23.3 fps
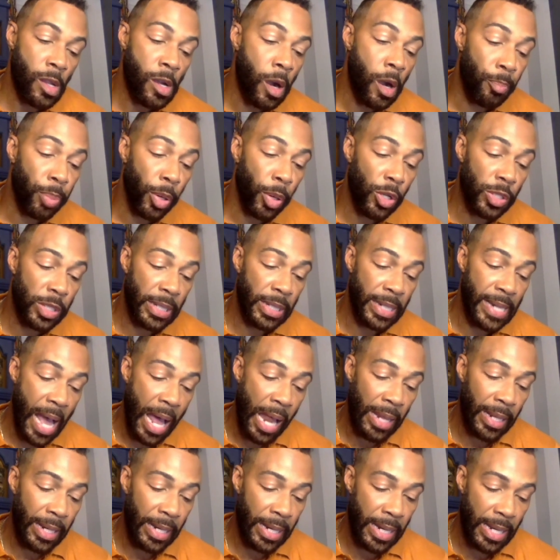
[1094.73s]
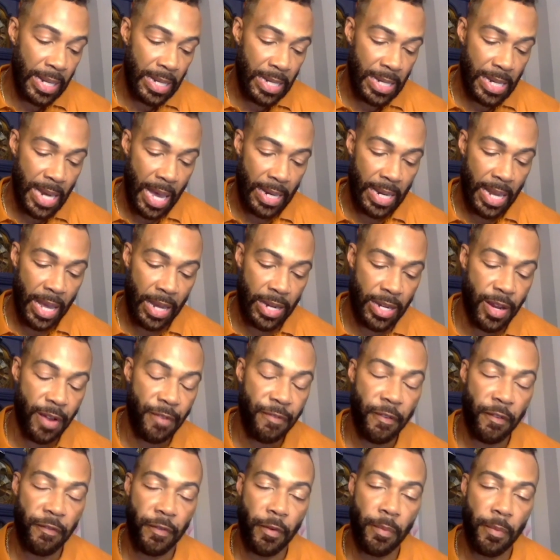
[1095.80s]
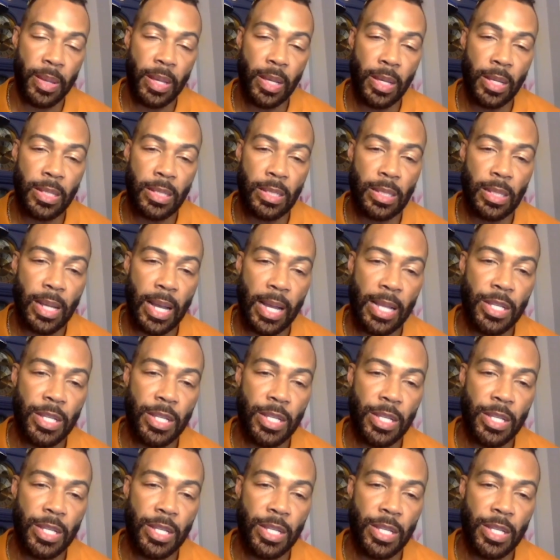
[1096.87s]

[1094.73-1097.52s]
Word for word: a personality that's not that different from his.